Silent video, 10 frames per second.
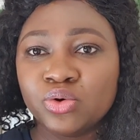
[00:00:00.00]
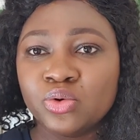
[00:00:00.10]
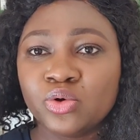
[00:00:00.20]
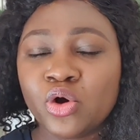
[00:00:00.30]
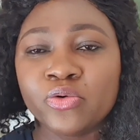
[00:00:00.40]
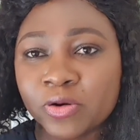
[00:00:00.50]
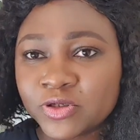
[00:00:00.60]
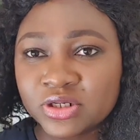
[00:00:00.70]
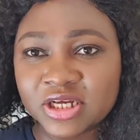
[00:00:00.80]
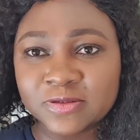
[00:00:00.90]

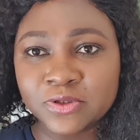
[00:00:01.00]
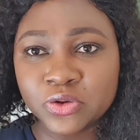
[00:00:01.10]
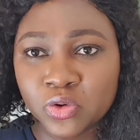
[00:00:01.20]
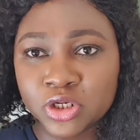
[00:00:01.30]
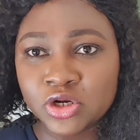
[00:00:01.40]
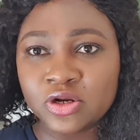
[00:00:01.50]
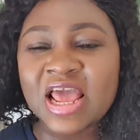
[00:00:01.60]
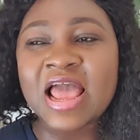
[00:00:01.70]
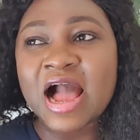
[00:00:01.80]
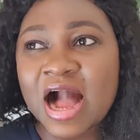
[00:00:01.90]
corruption has been going on,
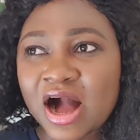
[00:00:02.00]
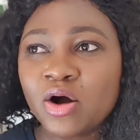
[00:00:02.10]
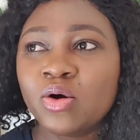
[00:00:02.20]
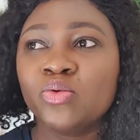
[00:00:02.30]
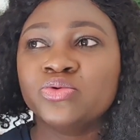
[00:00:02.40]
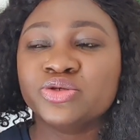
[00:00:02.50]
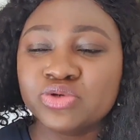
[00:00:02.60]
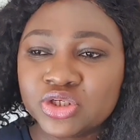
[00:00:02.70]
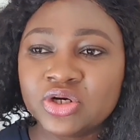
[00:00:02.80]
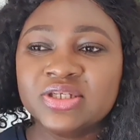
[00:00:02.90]
how the
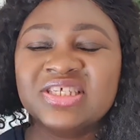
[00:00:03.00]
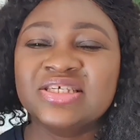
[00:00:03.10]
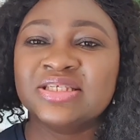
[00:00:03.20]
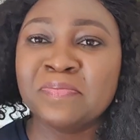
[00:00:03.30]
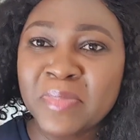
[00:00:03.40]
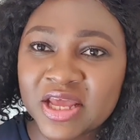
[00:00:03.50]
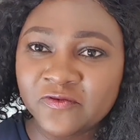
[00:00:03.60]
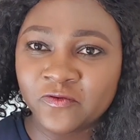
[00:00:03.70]
resources meant for